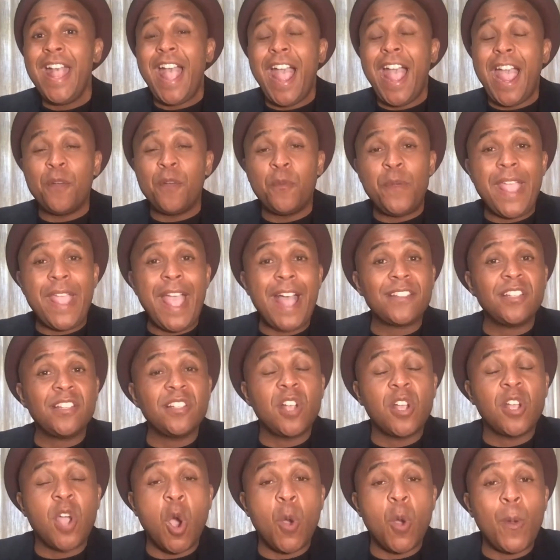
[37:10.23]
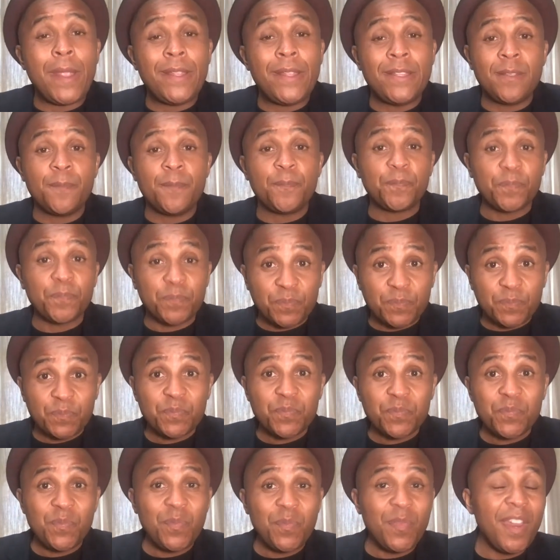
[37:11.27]
And we had to go in
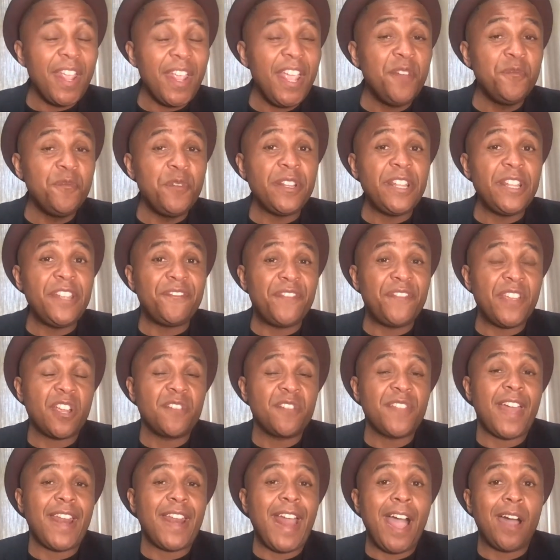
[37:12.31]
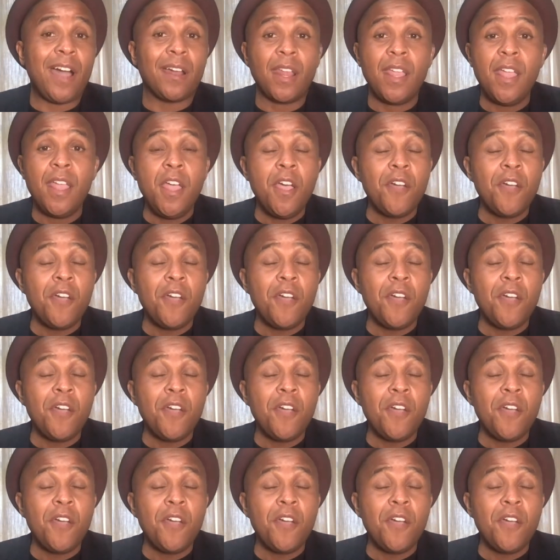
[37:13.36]
and really figure that out.